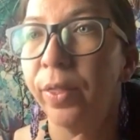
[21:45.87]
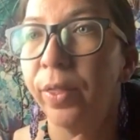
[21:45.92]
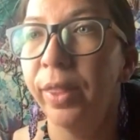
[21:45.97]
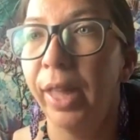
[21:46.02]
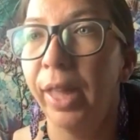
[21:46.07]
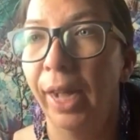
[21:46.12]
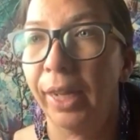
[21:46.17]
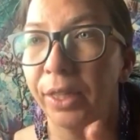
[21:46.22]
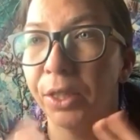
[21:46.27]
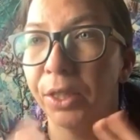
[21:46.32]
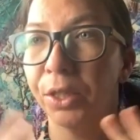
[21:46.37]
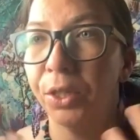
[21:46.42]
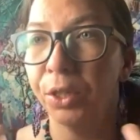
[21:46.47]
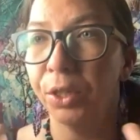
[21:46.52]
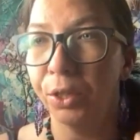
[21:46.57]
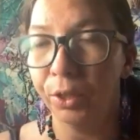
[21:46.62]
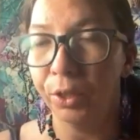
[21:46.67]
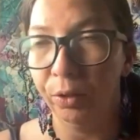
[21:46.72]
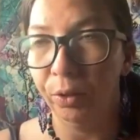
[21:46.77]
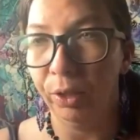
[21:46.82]
That's
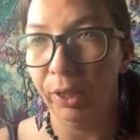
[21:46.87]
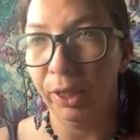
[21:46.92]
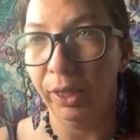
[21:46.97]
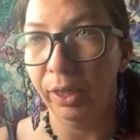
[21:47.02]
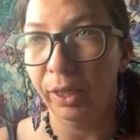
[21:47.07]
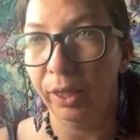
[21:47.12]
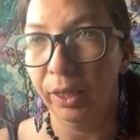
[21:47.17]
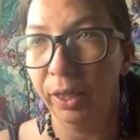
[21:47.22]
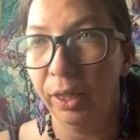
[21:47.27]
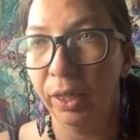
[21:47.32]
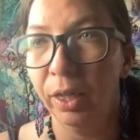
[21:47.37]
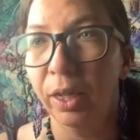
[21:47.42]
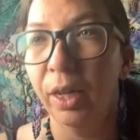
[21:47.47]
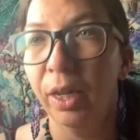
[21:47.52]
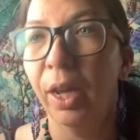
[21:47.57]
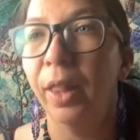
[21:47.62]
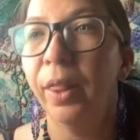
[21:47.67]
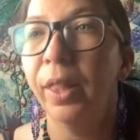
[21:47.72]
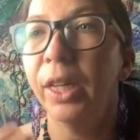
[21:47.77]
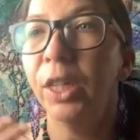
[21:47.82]
diluting.
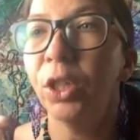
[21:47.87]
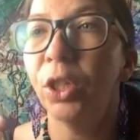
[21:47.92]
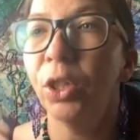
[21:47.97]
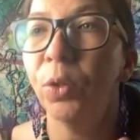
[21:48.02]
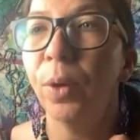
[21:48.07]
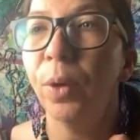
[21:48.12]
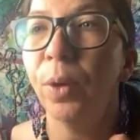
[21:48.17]
And they do